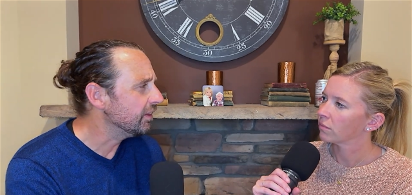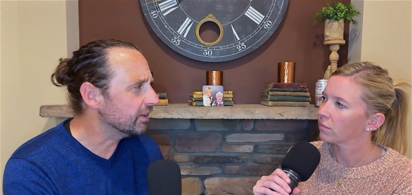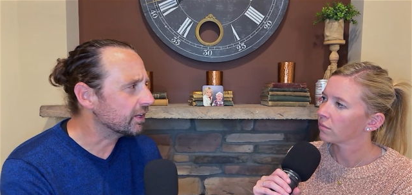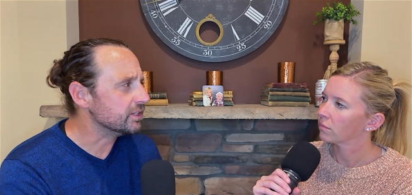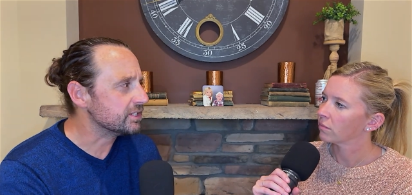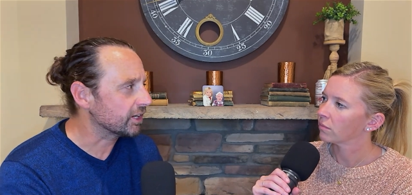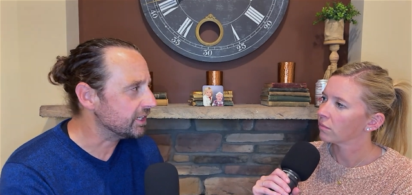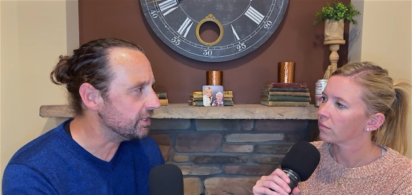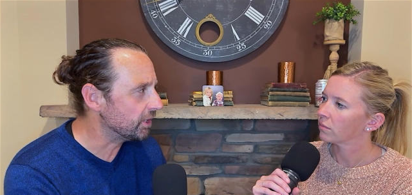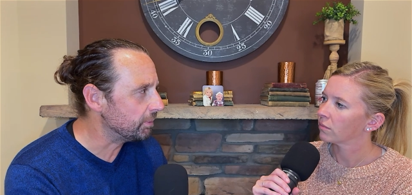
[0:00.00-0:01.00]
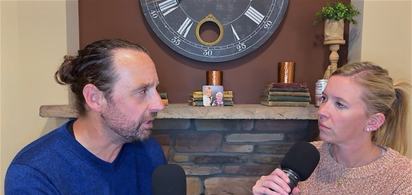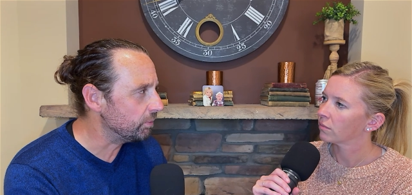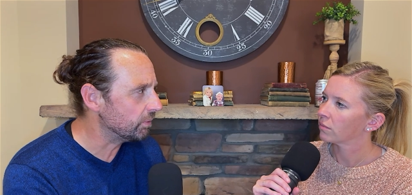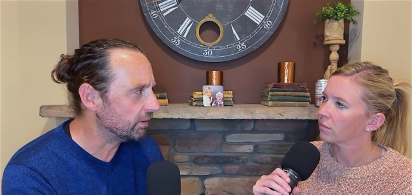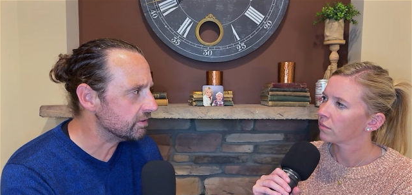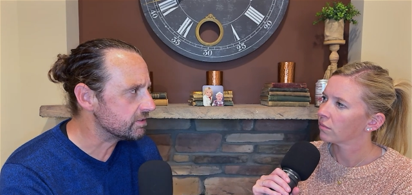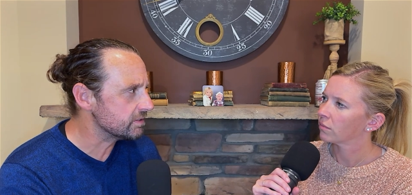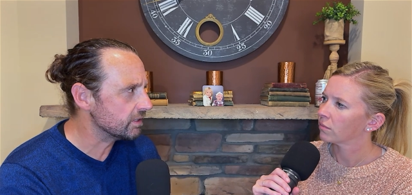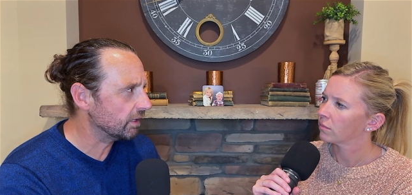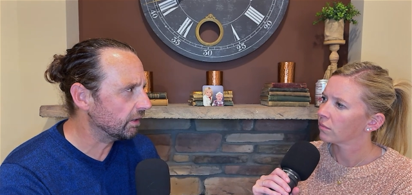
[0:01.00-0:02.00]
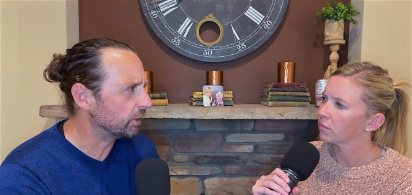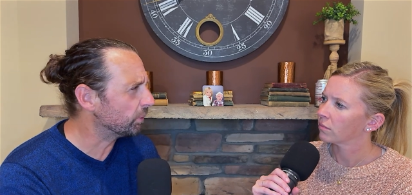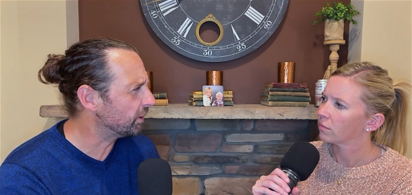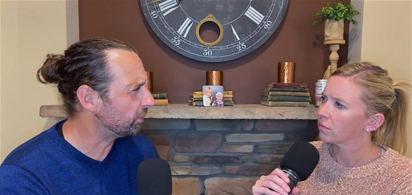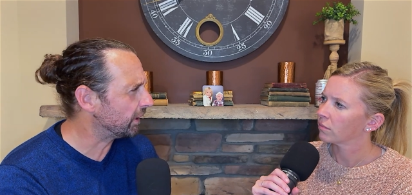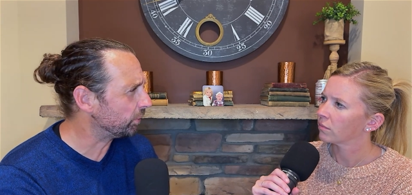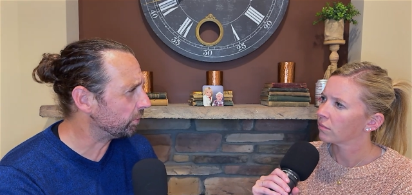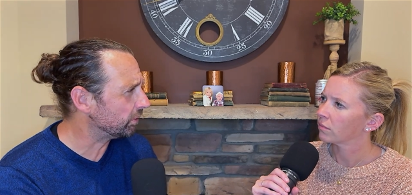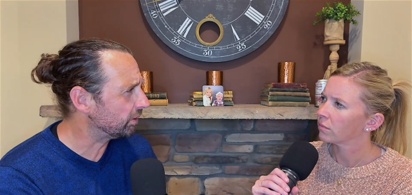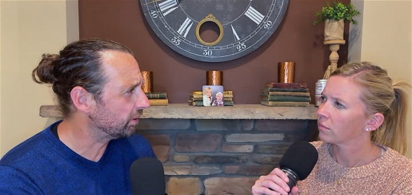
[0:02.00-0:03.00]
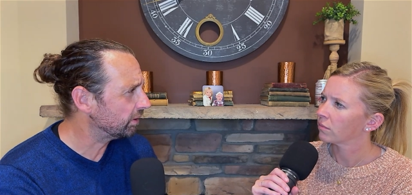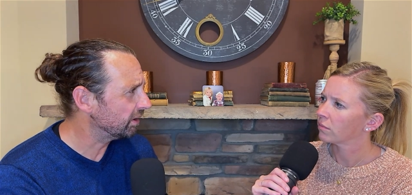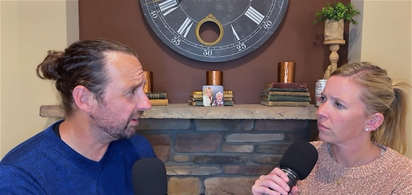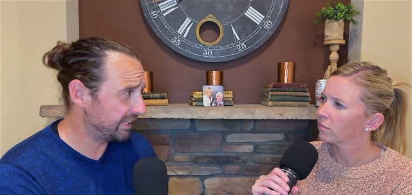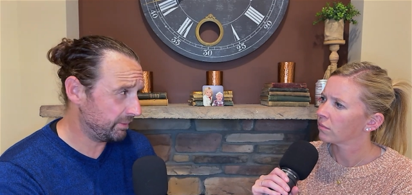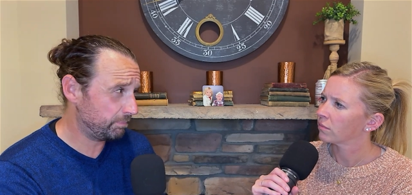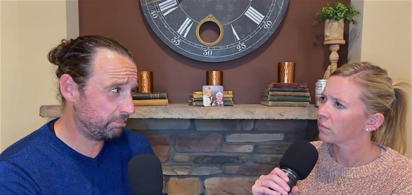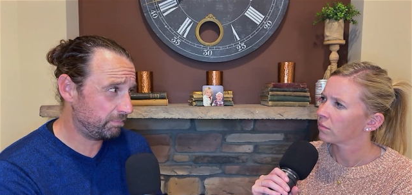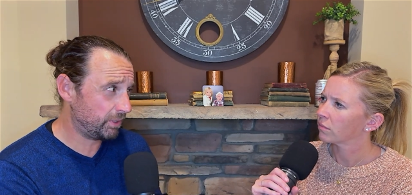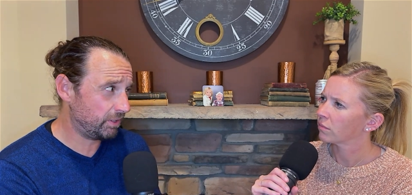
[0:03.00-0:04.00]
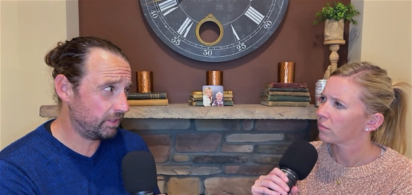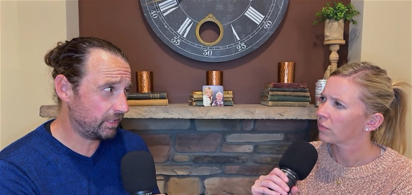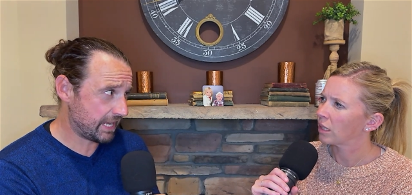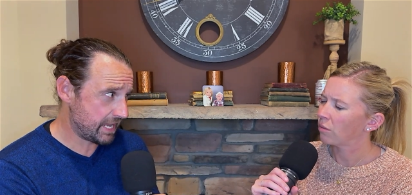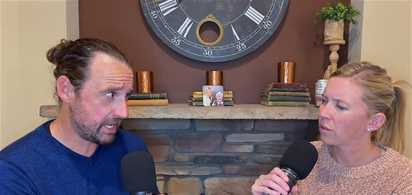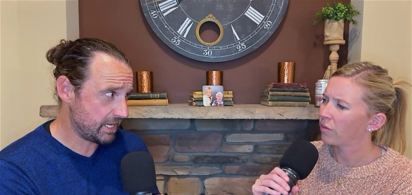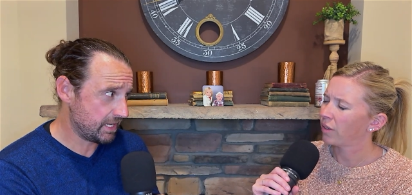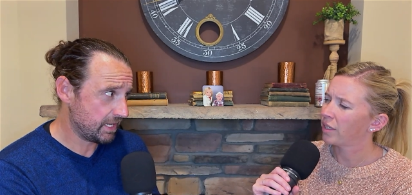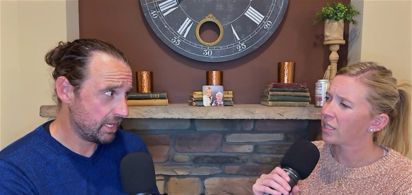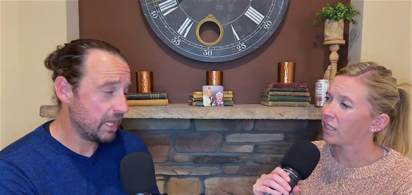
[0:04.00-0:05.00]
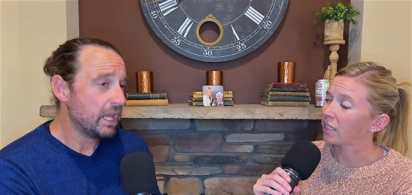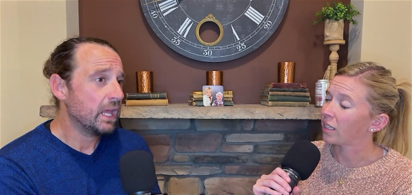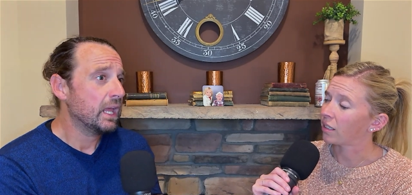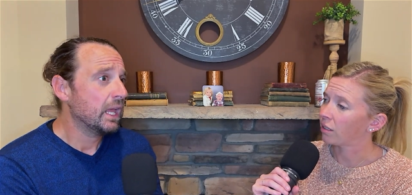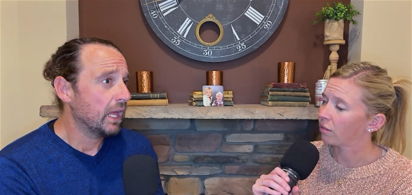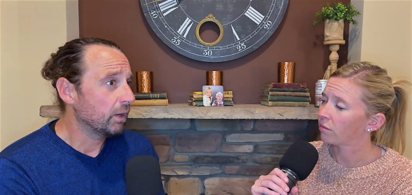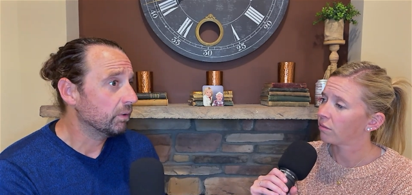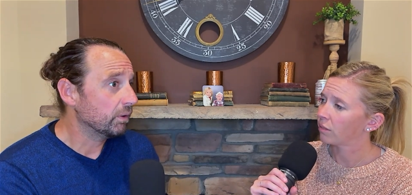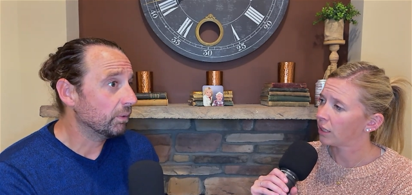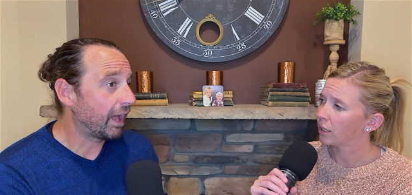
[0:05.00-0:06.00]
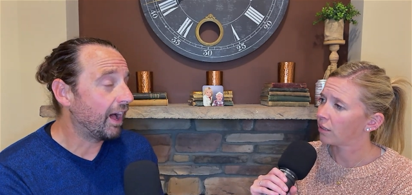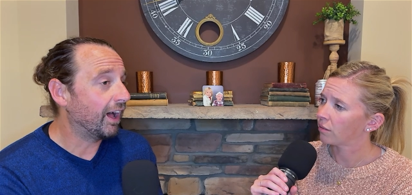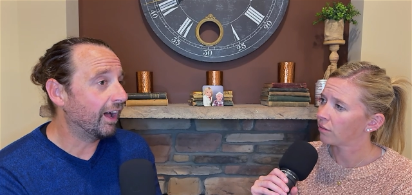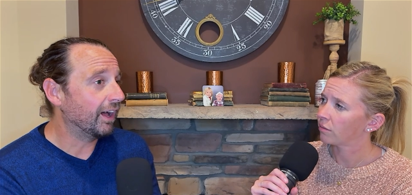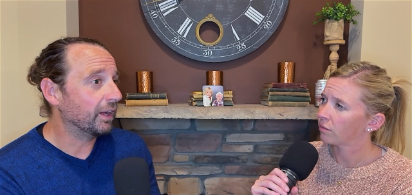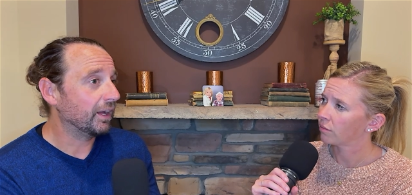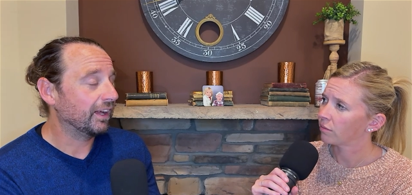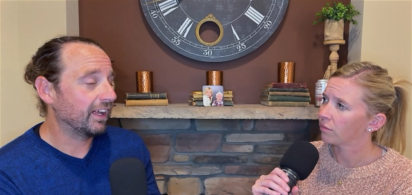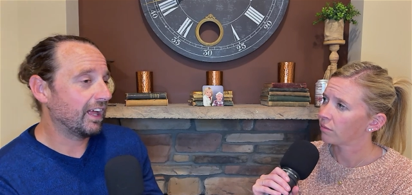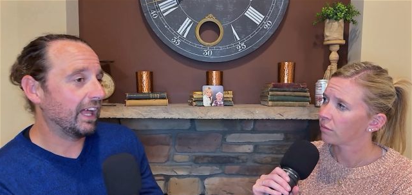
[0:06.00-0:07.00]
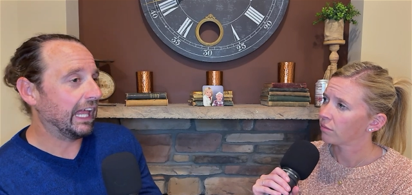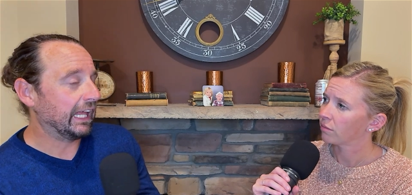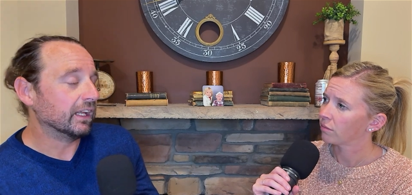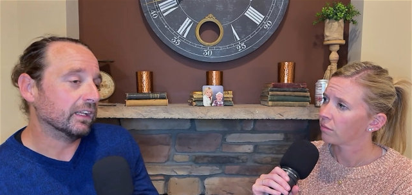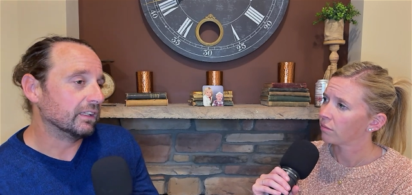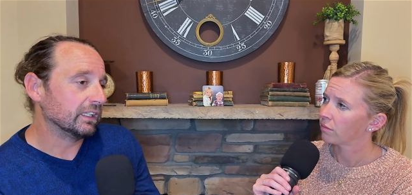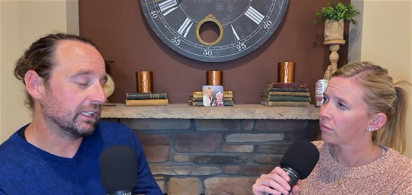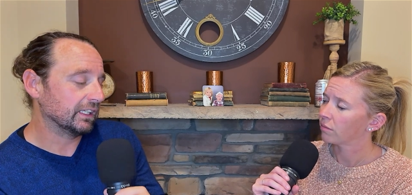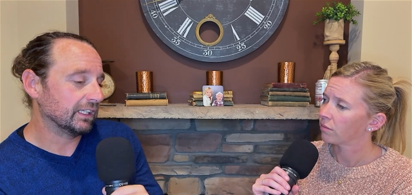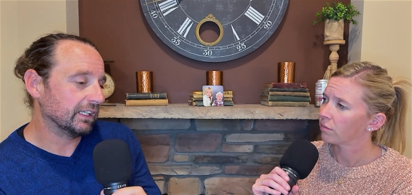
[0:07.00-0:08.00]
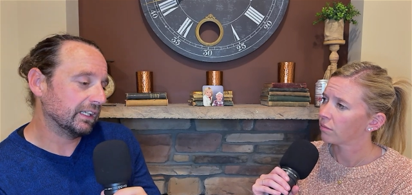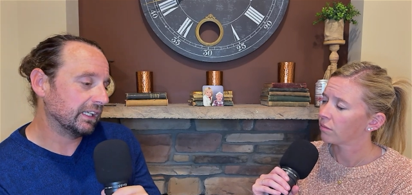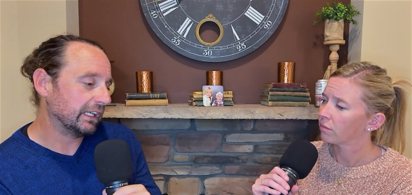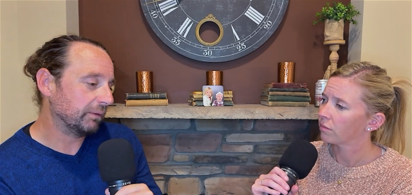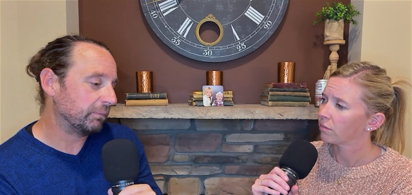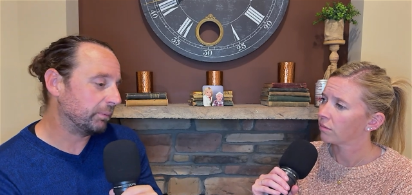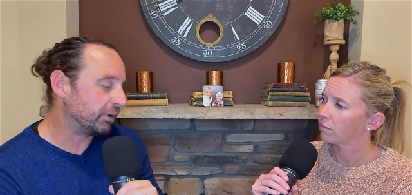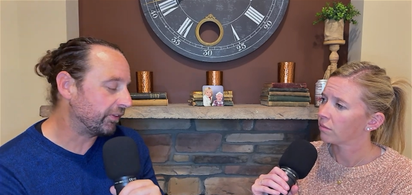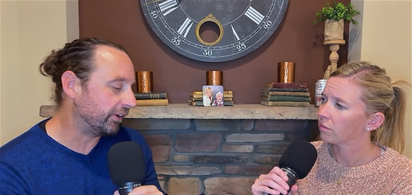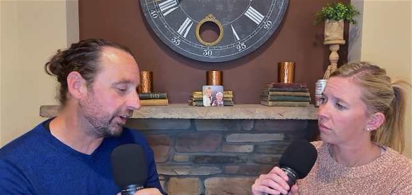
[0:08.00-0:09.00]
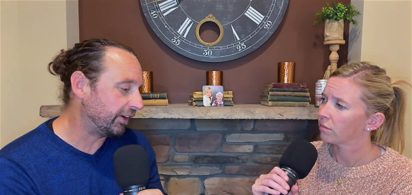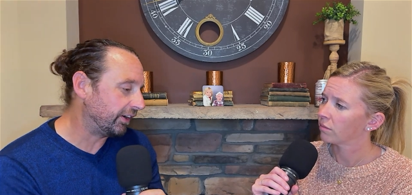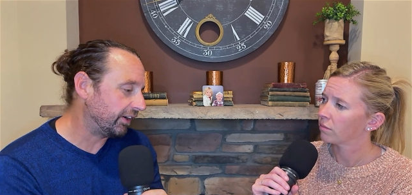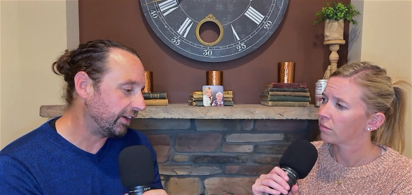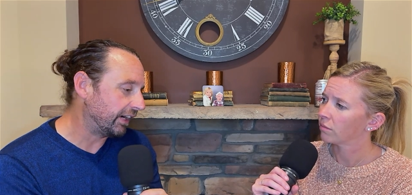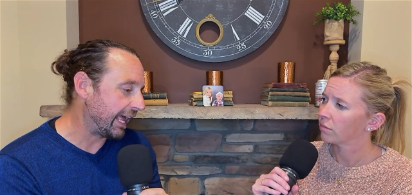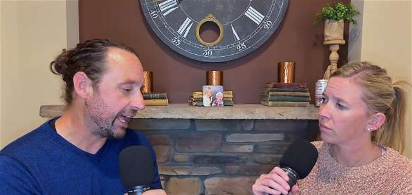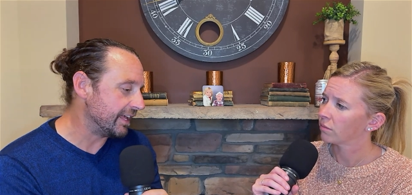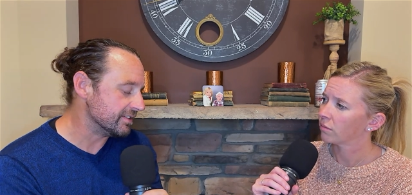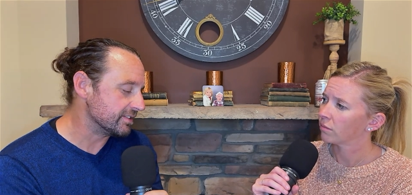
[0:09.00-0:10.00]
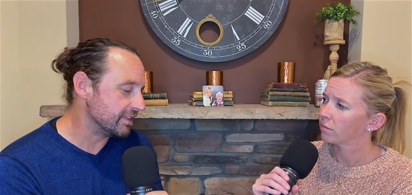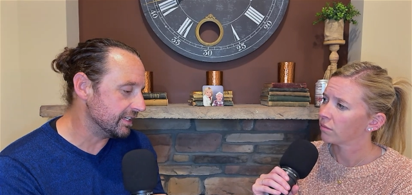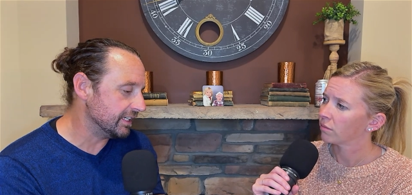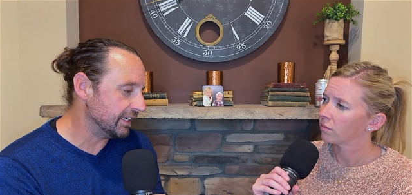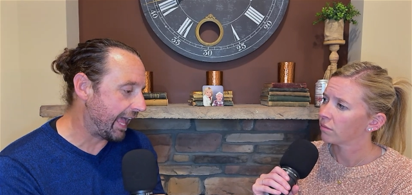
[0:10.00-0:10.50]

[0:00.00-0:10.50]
Speaker 1: the Kentucky Derby was like right around Labor Day. It was
Speaker 2: very delayed.
Speaker 1: Yeah. Uh, and my brother has the